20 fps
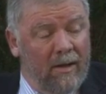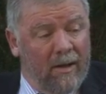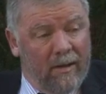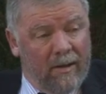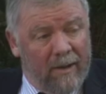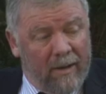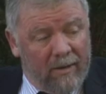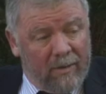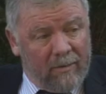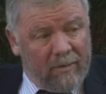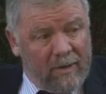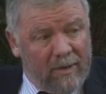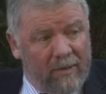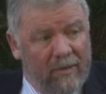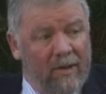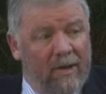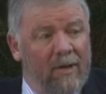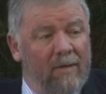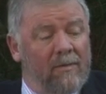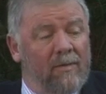Another
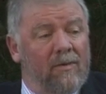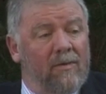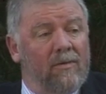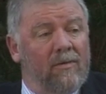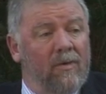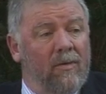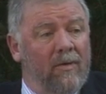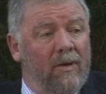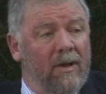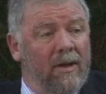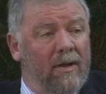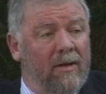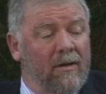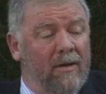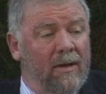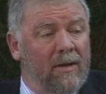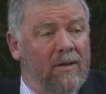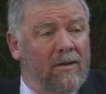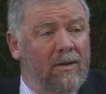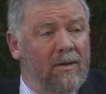example
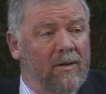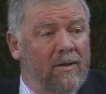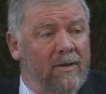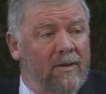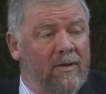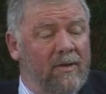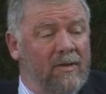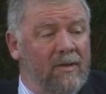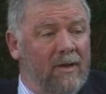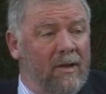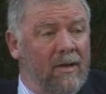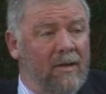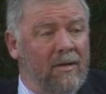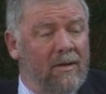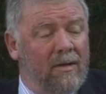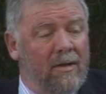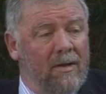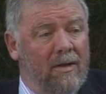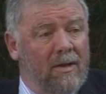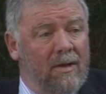where clients are